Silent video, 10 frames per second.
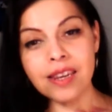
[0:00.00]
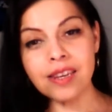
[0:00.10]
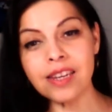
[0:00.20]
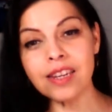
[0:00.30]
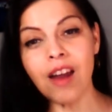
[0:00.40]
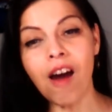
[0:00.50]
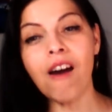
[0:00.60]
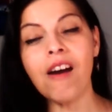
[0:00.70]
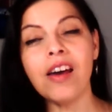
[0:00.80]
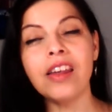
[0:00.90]
own
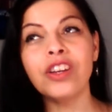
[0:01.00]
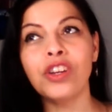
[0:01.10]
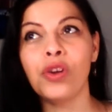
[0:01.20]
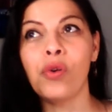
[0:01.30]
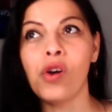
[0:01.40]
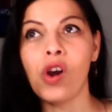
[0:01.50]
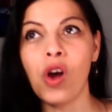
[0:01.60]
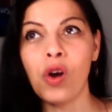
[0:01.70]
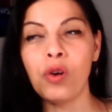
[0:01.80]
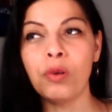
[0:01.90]
birth chart,
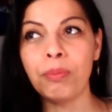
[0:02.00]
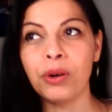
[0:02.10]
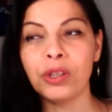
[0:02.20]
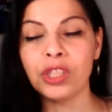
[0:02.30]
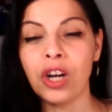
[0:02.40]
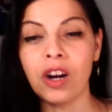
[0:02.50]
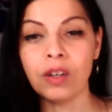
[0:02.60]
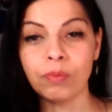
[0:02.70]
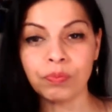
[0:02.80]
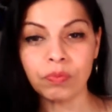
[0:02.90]
you just want to be
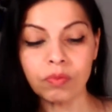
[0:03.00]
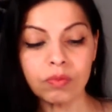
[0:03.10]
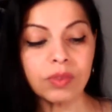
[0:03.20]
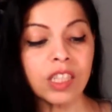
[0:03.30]
careful